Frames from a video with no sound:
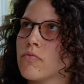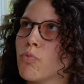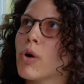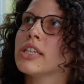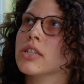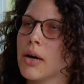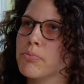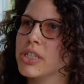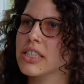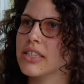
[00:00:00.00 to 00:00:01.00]
when the
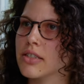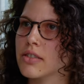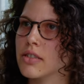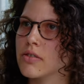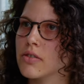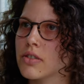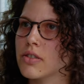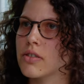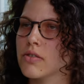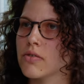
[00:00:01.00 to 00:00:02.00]
company sells the goods
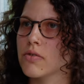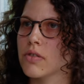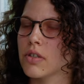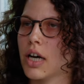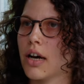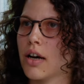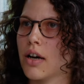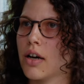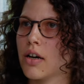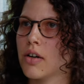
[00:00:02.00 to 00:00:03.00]
to
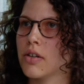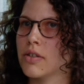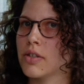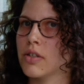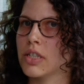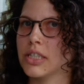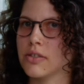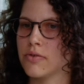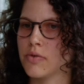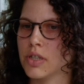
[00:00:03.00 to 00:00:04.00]
uh, or, or,
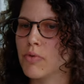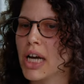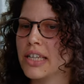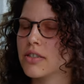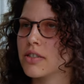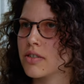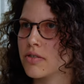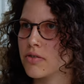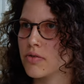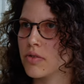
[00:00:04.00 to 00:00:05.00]
the the waste
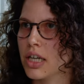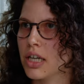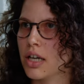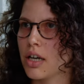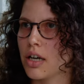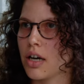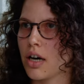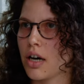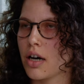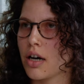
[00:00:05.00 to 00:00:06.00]
to
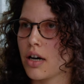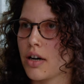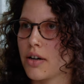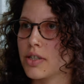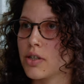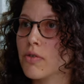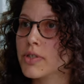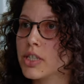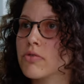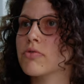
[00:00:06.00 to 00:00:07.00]
uh, the
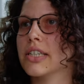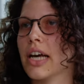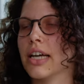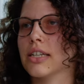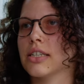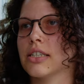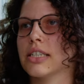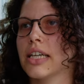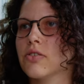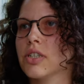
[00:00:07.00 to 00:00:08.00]
official recyclers,
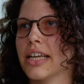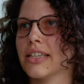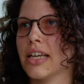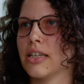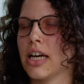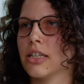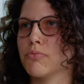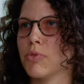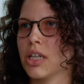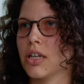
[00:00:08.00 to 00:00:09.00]
they don't get that high,
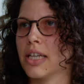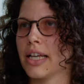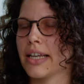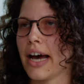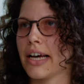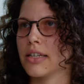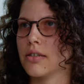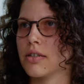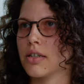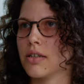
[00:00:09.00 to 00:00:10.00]
that high
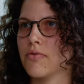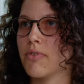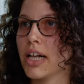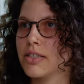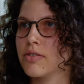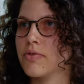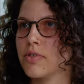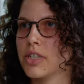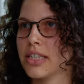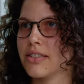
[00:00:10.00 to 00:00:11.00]
value for
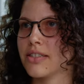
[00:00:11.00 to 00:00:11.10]
mm.